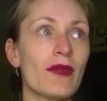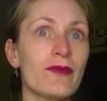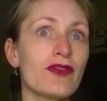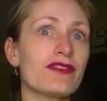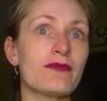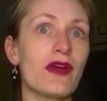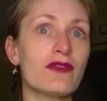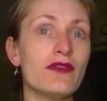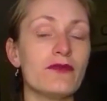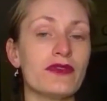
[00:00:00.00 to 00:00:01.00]
Because it might
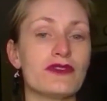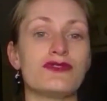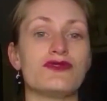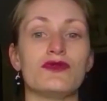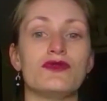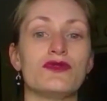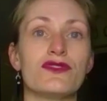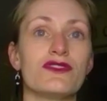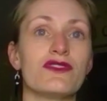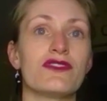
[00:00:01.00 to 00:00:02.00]
not, because your
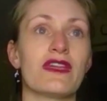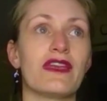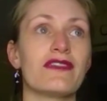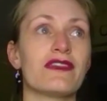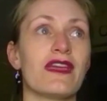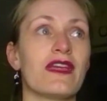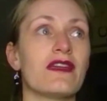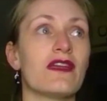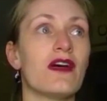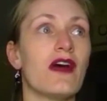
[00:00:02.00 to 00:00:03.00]
horse does things
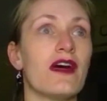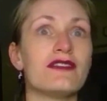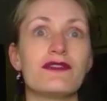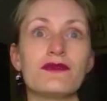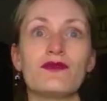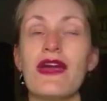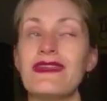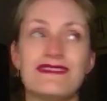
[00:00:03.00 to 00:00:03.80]
in a different way,